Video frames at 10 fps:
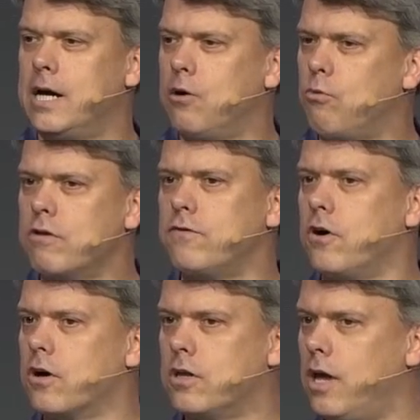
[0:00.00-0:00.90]
uh, one of
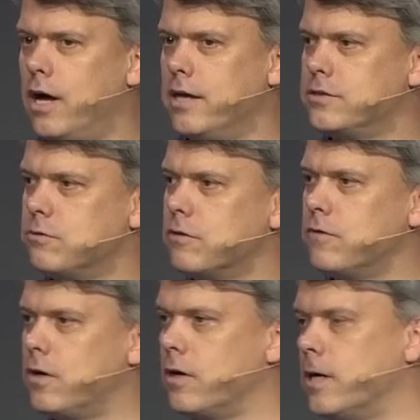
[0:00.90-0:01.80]
our clients, one of
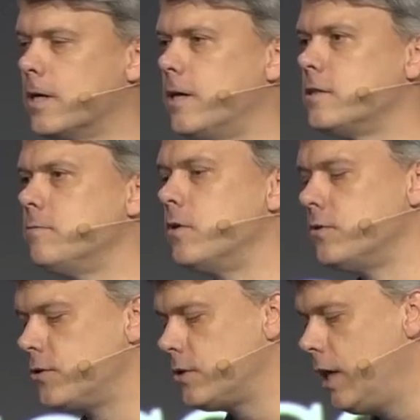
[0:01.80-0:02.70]
our uh,
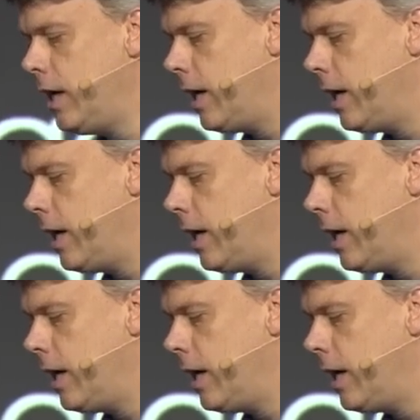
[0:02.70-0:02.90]
customers,